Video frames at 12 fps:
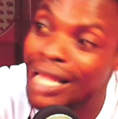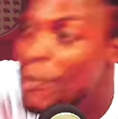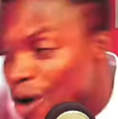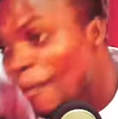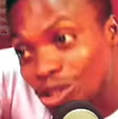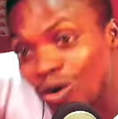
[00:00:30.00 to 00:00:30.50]

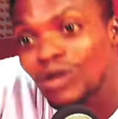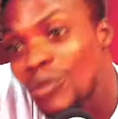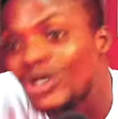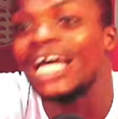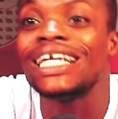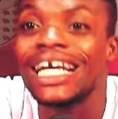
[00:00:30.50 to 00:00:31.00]
I'm much
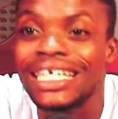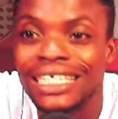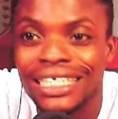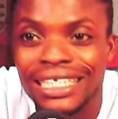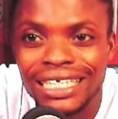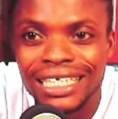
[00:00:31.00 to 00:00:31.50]
more yet.
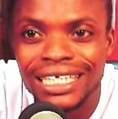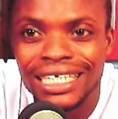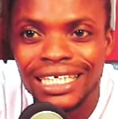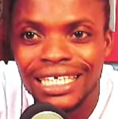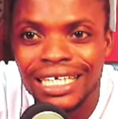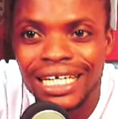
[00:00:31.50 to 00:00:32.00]

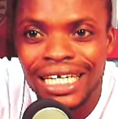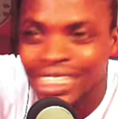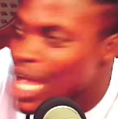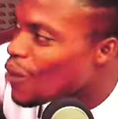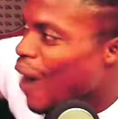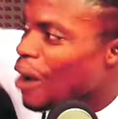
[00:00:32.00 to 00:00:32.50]

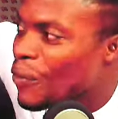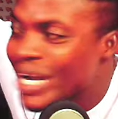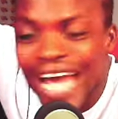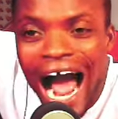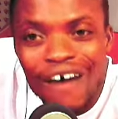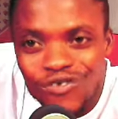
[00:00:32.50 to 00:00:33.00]
You're quite with
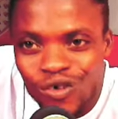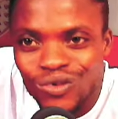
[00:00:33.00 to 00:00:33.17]
the Afcon.